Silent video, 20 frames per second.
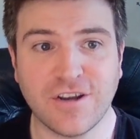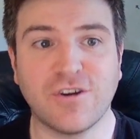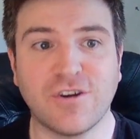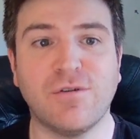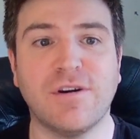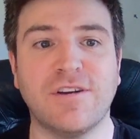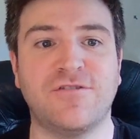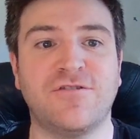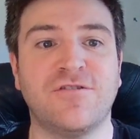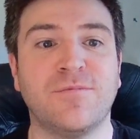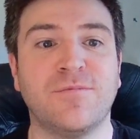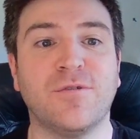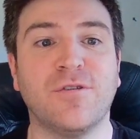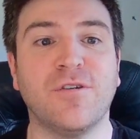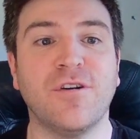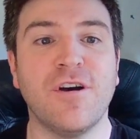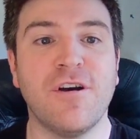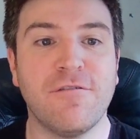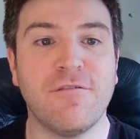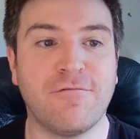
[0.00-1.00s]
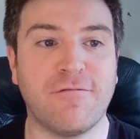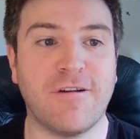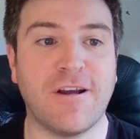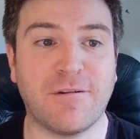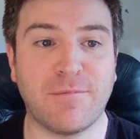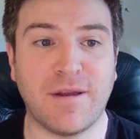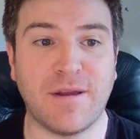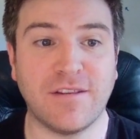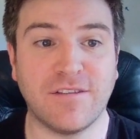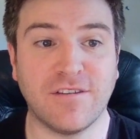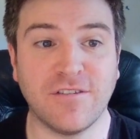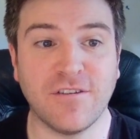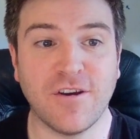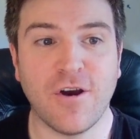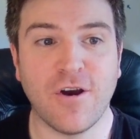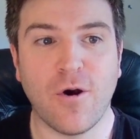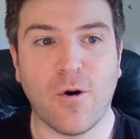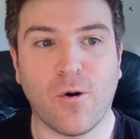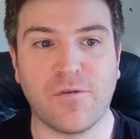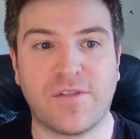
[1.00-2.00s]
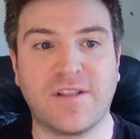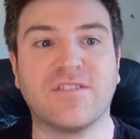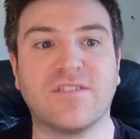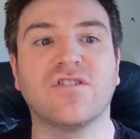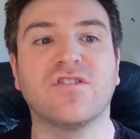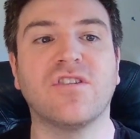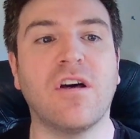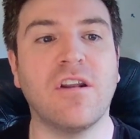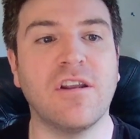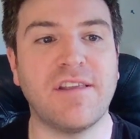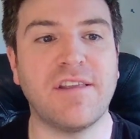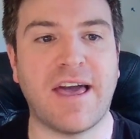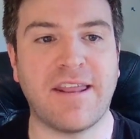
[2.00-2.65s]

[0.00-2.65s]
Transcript: questionable, fragmented, or that solid